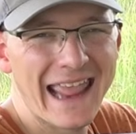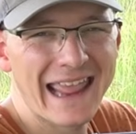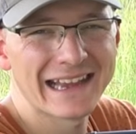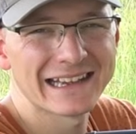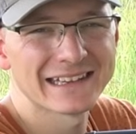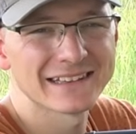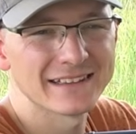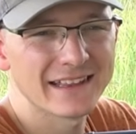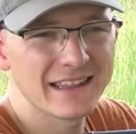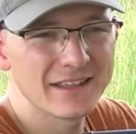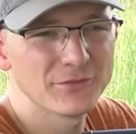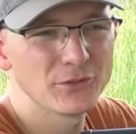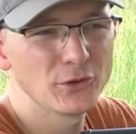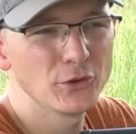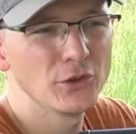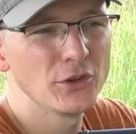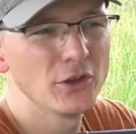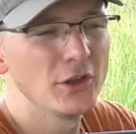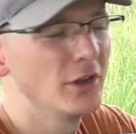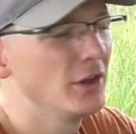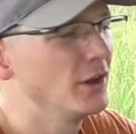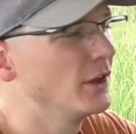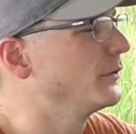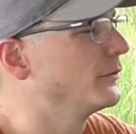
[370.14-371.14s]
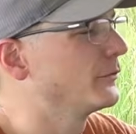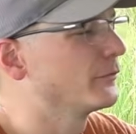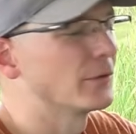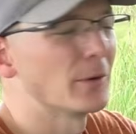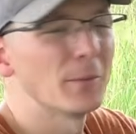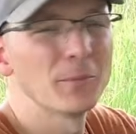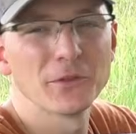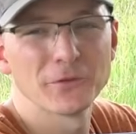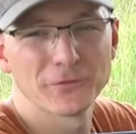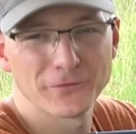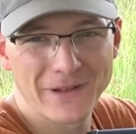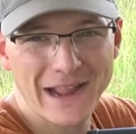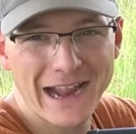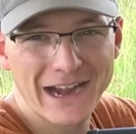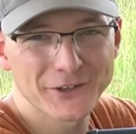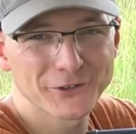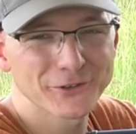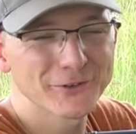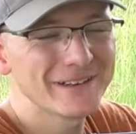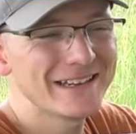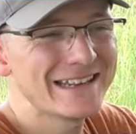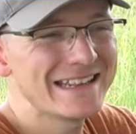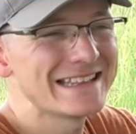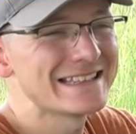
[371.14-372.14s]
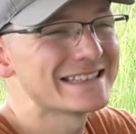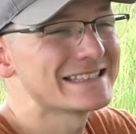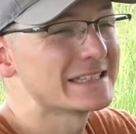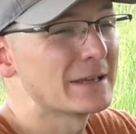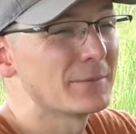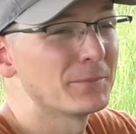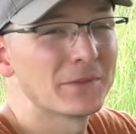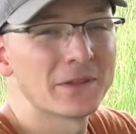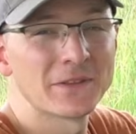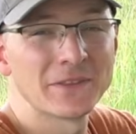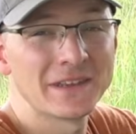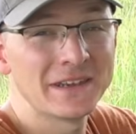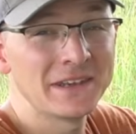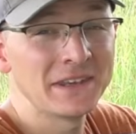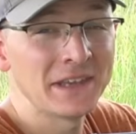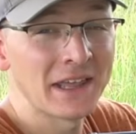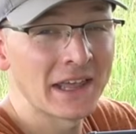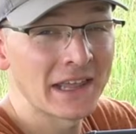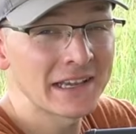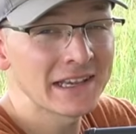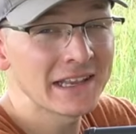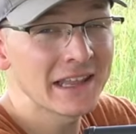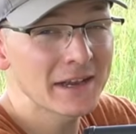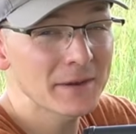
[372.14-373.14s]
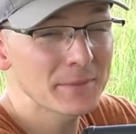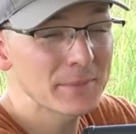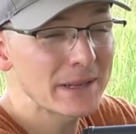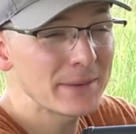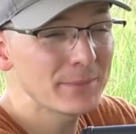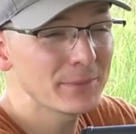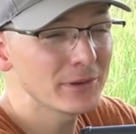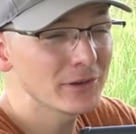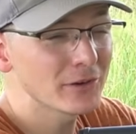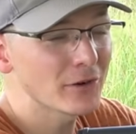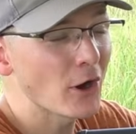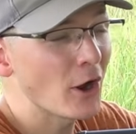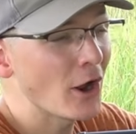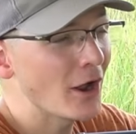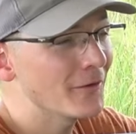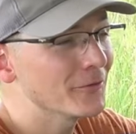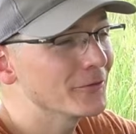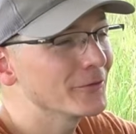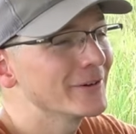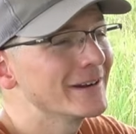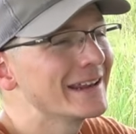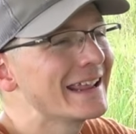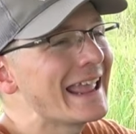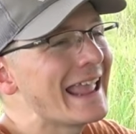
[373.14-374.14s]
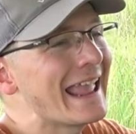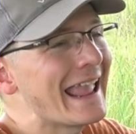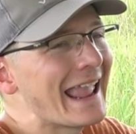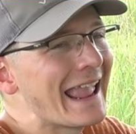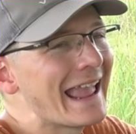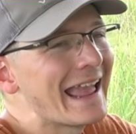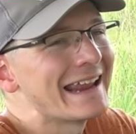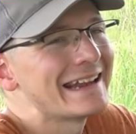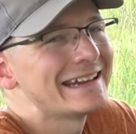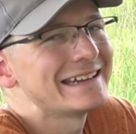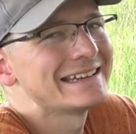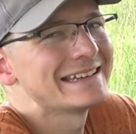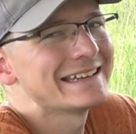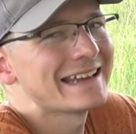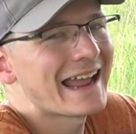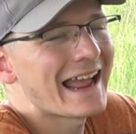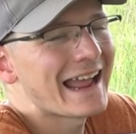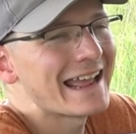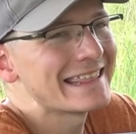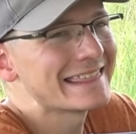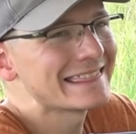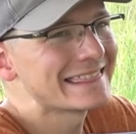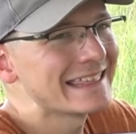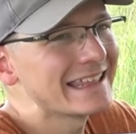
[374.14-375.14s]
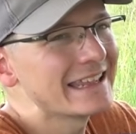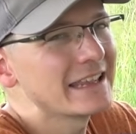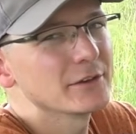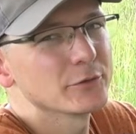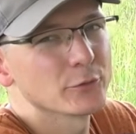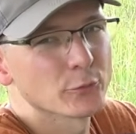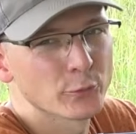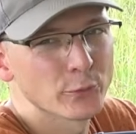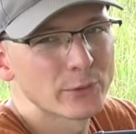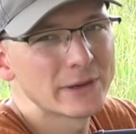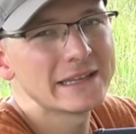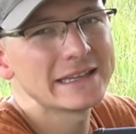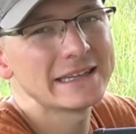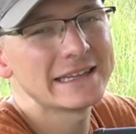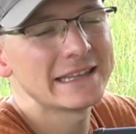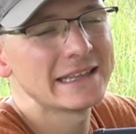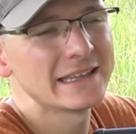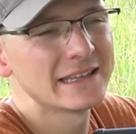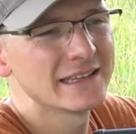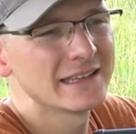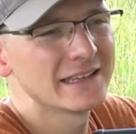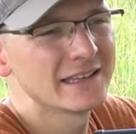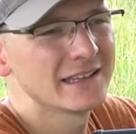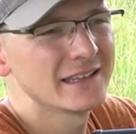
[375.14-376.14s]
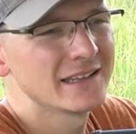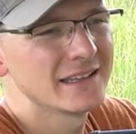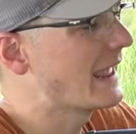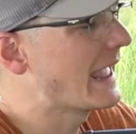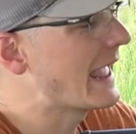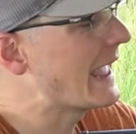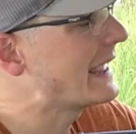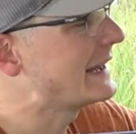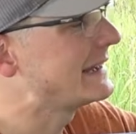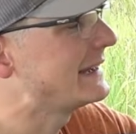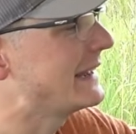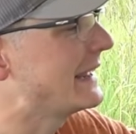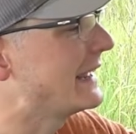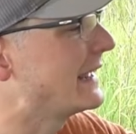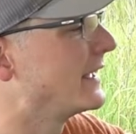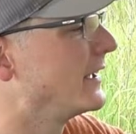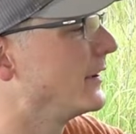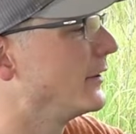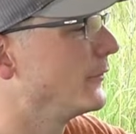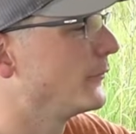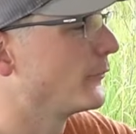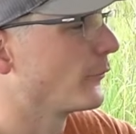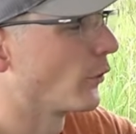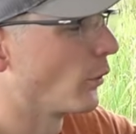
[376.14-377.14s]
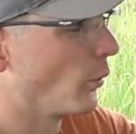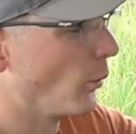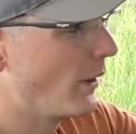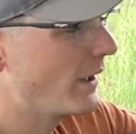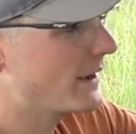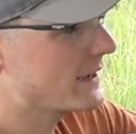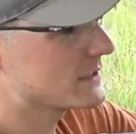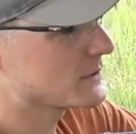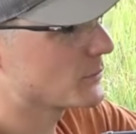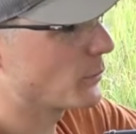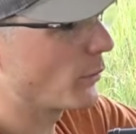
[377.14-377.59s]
and leveled from the factory is something that not a lot of people are offering, and I think it's really handy. For what it's